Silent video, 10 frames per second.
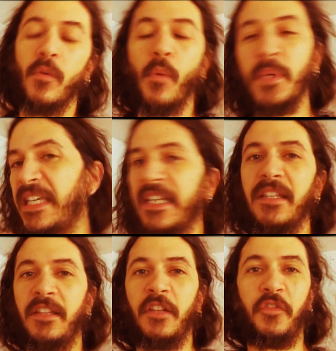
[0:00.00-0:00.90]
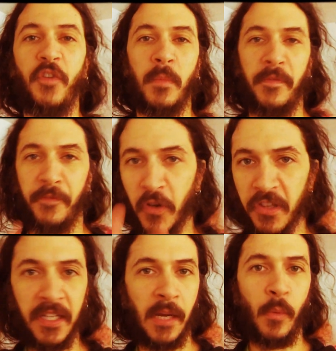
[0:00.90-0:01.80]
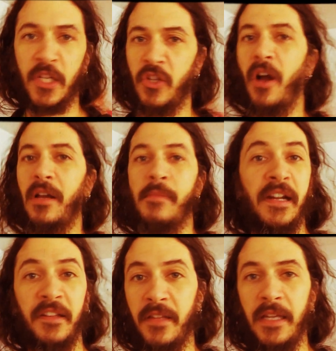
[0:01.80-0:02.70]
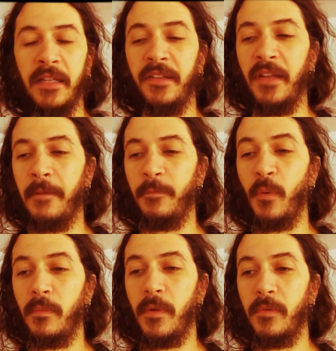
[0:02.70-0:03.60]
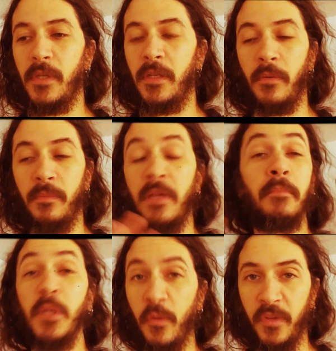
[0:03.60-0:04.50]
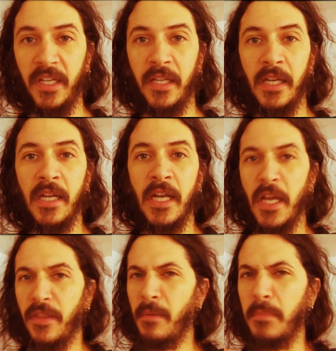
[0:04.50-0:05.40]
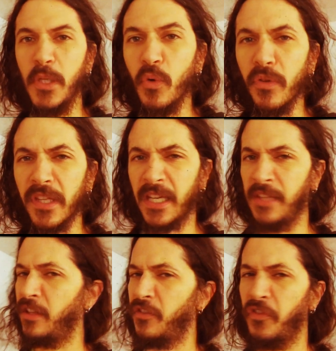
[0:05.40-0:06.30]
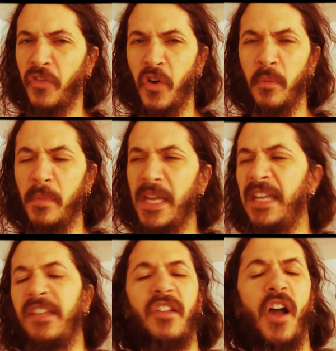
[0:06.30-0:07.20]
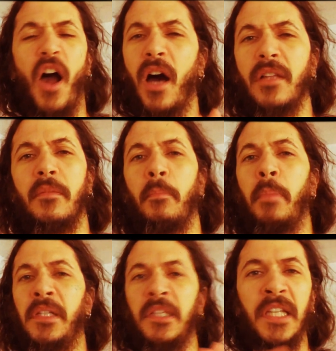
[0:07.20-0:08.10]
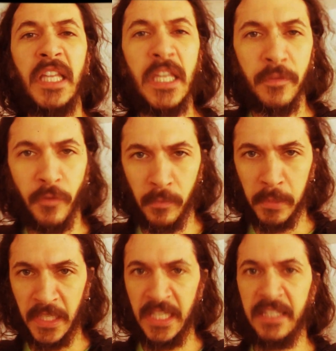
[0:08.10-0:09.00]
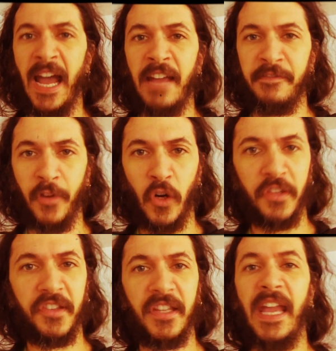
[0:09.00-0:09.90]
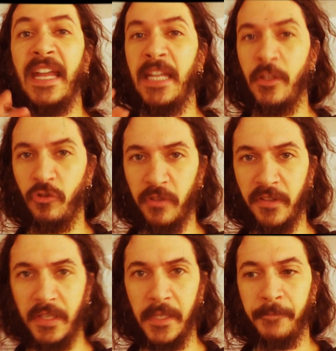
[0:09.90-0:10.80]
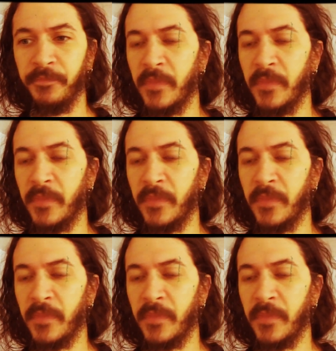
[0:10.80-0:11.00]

when we get into this film, the first thing I want to talk about is is um, you know the music. The music in this film is unbelievably diverse and interesting.